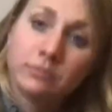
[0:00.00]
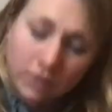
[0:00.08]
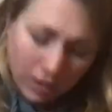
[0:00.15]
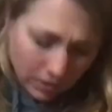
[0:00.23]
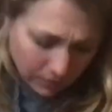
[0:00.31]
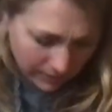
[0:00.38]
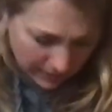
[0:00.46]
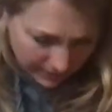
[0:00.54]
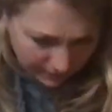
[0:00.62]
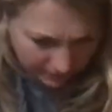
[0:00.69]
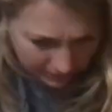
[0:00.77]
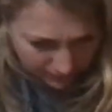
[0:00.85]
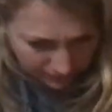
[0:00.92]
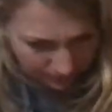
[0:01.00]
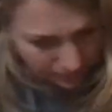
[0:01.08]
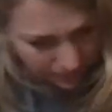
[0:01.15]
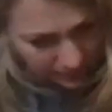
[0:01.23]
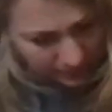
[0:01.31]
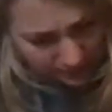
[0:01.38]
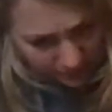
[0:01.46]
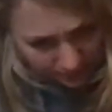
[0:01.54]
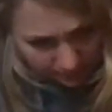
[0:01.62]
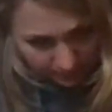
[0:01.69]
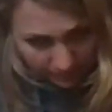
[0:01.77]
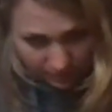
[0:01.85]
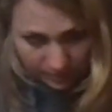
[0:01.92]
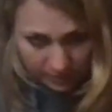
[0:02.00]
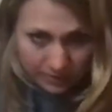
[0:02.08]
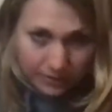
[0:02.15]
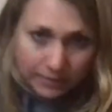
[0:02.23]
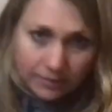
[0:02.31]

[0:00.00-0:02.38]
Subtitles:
This is your instrument.